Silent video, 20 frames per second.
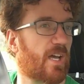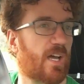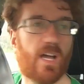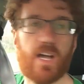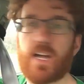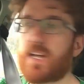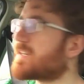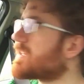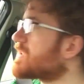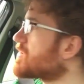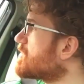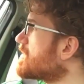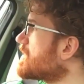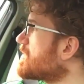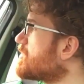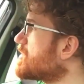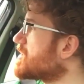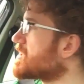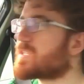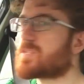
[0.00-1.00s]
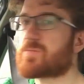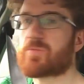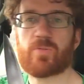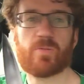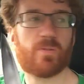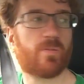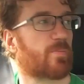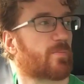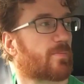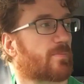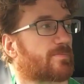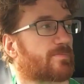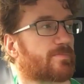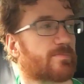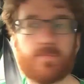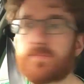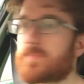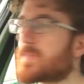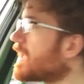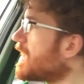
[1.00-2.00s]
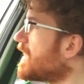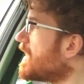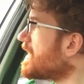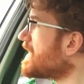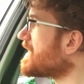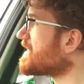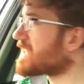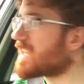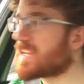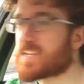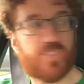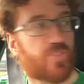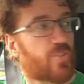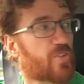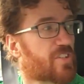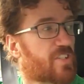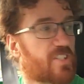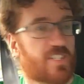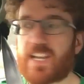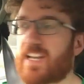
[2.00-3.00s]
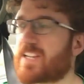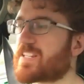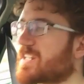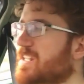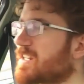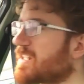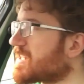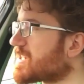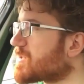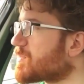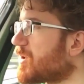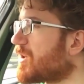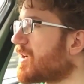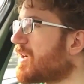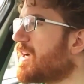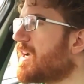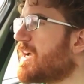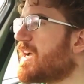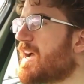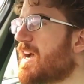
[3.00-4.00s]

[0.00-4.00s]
and it's really busy at the moment he says just as he gets a clear spot.